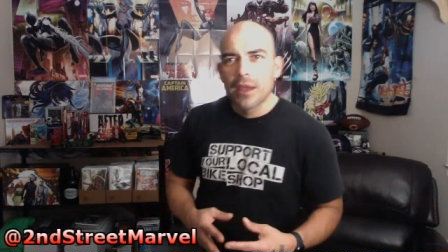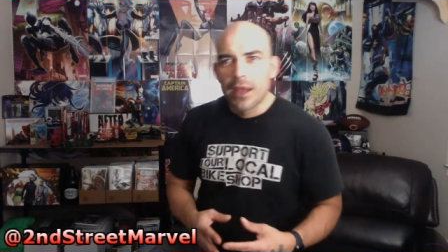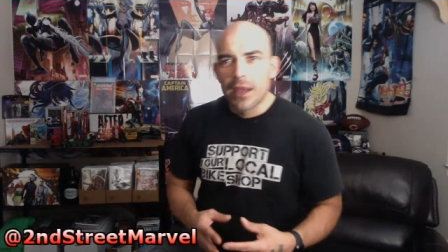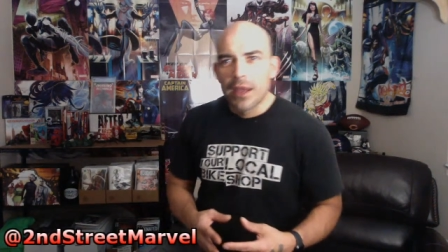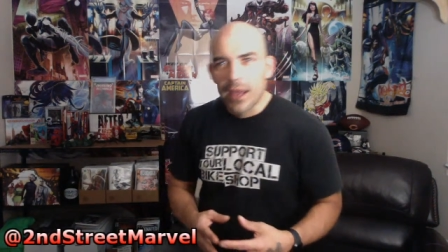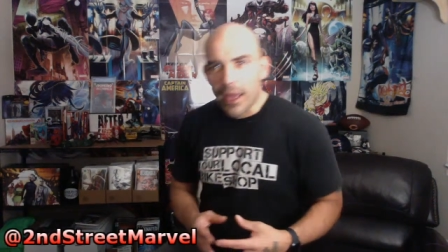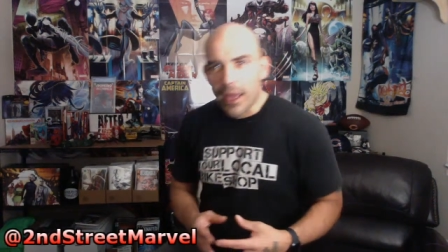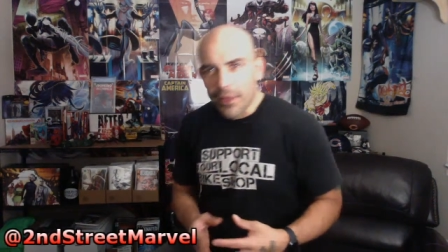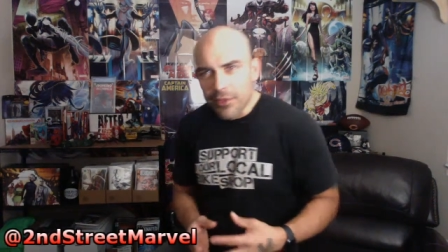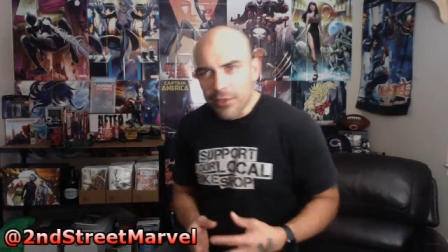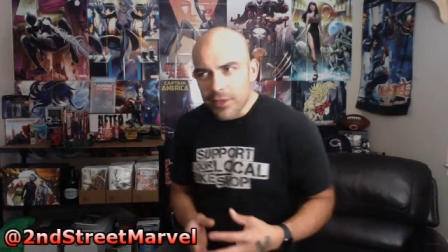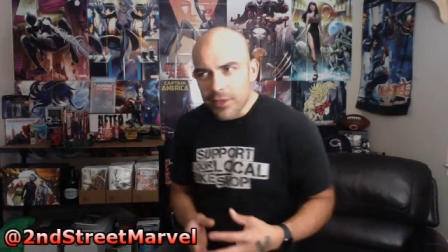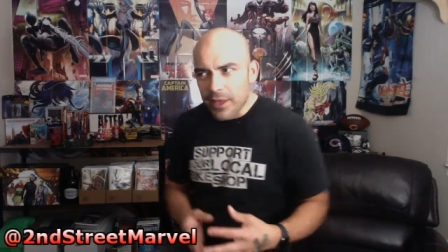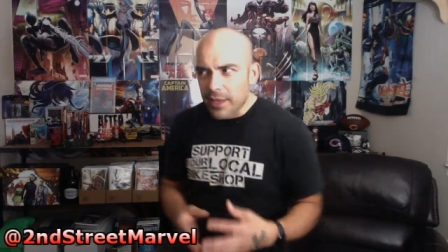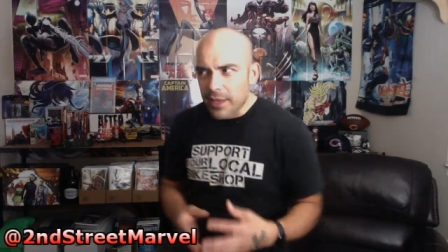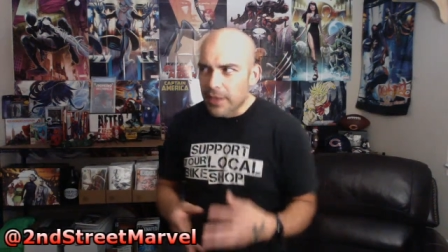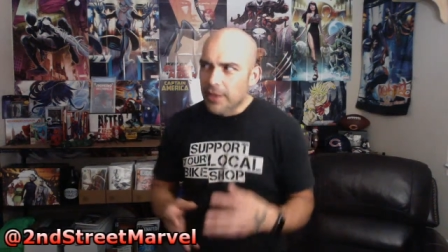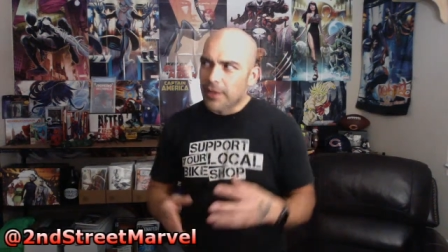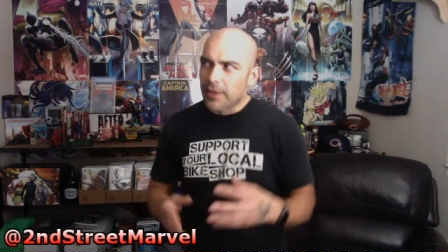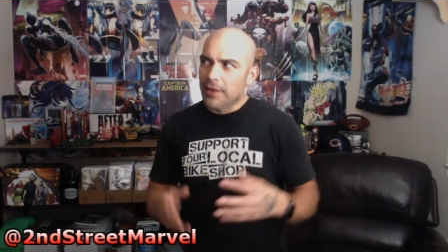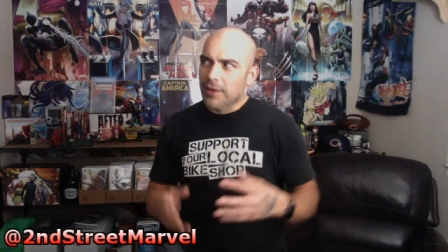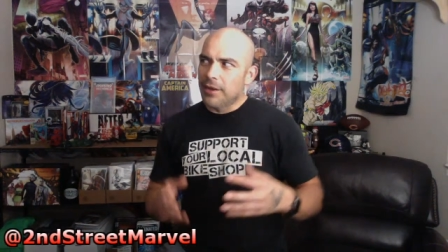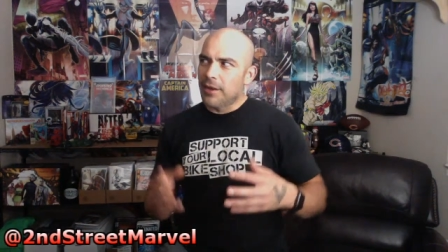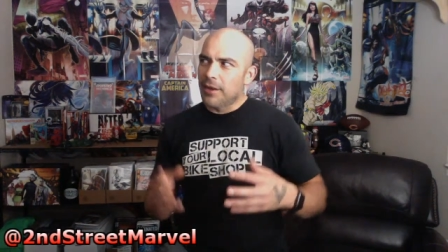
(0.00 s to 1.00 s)
And
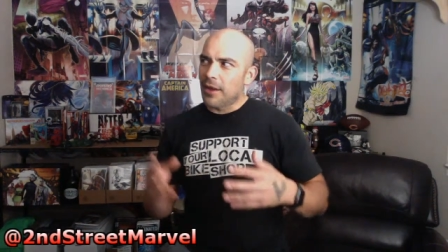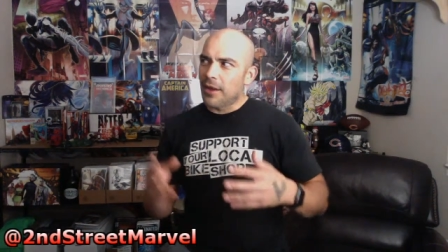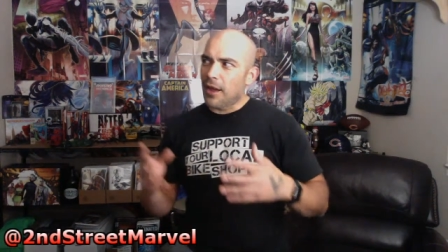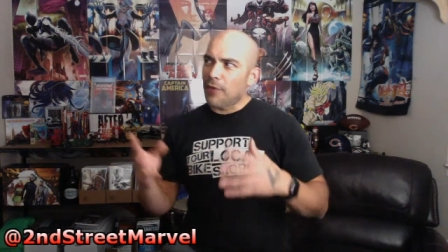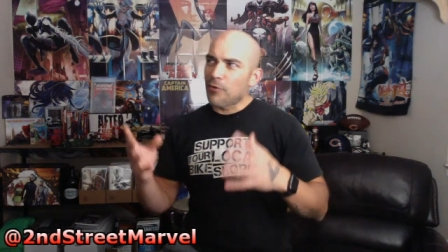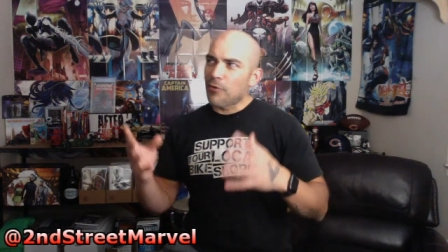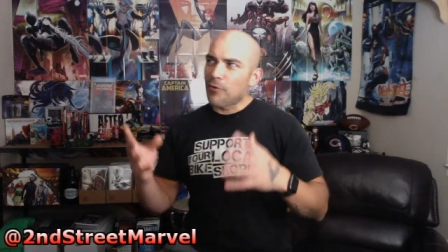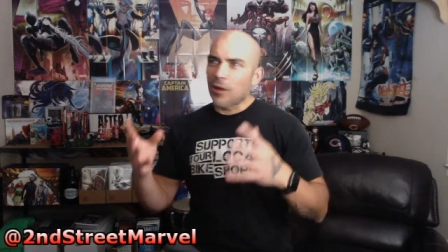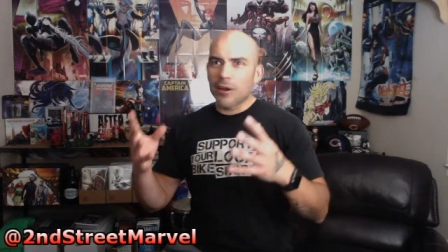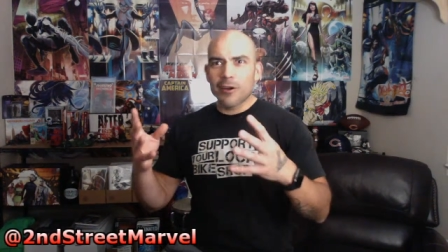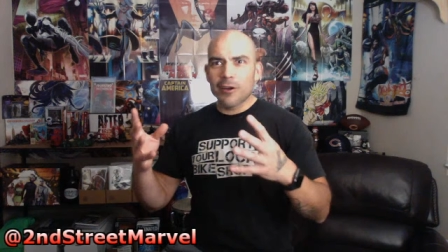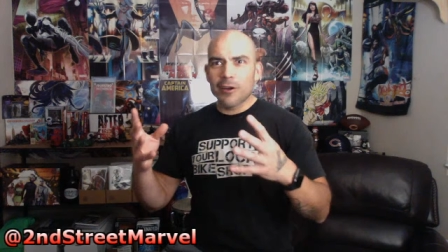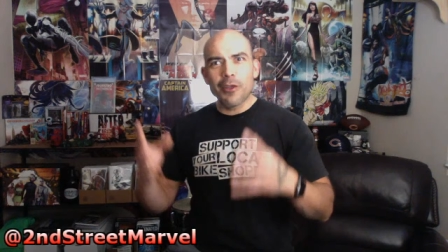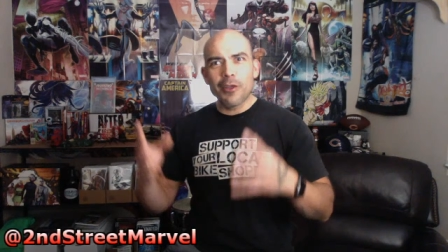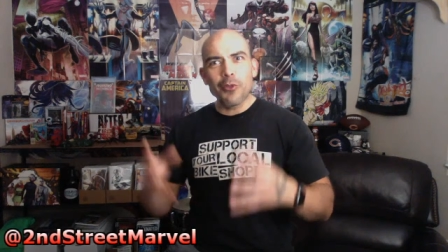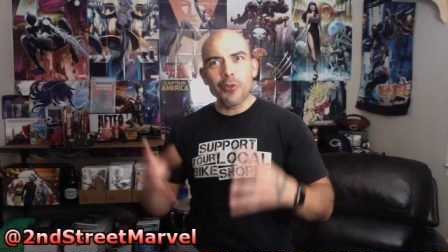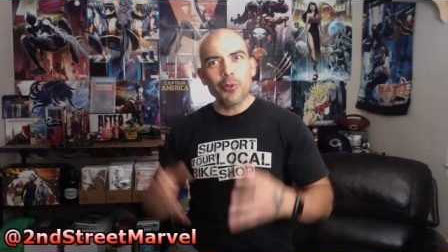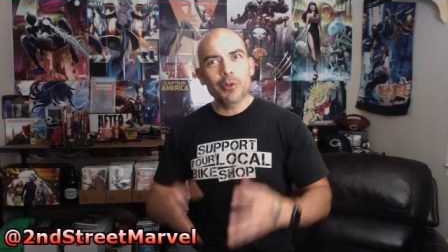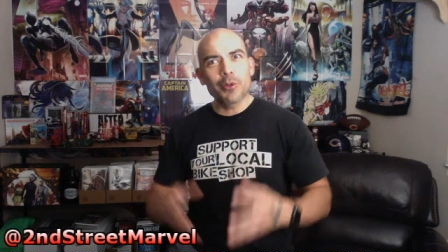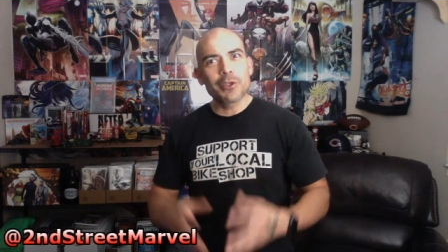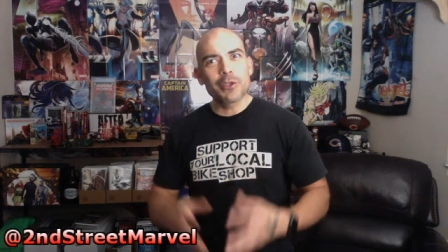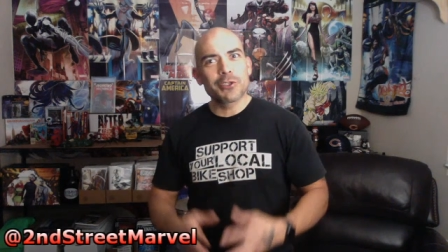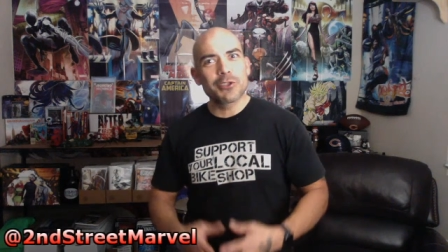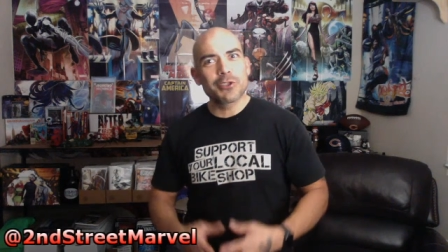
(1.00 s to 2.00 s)
then I've got another
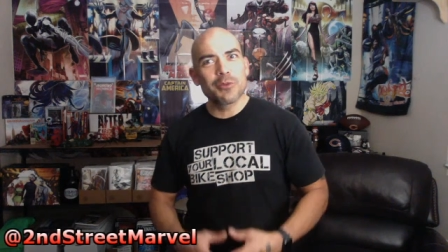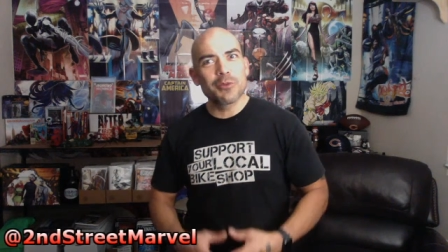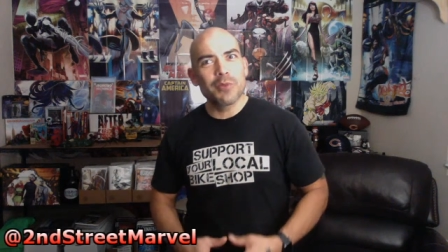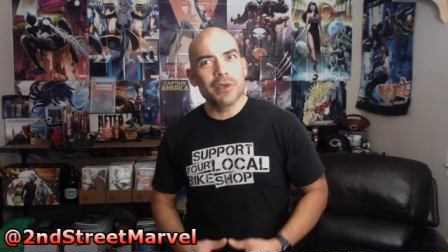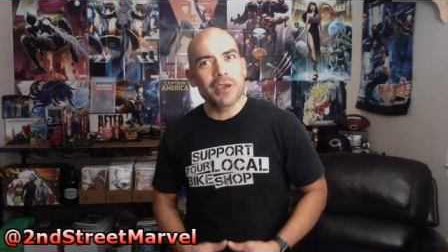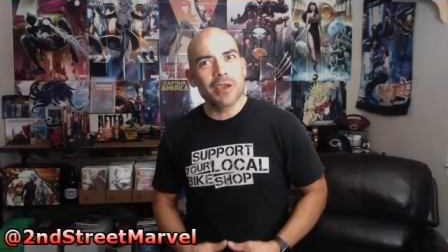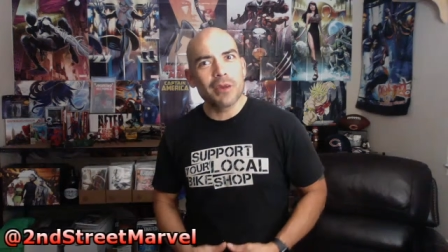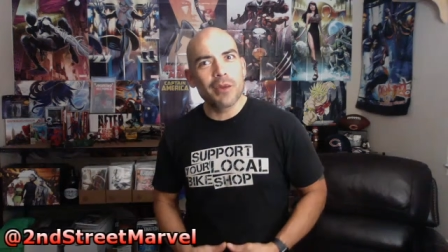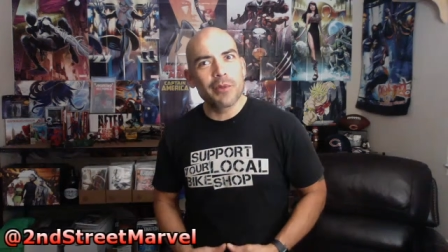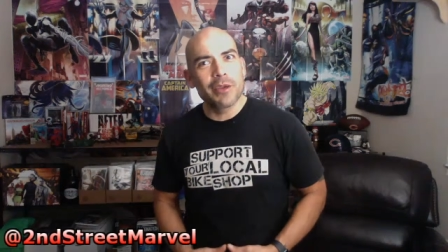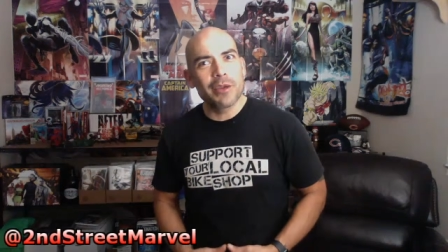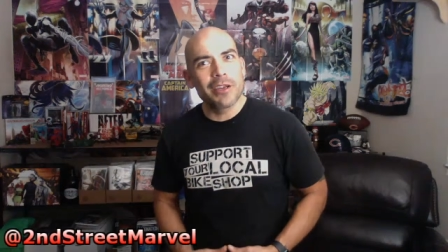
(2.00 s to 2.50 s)
one that should be coming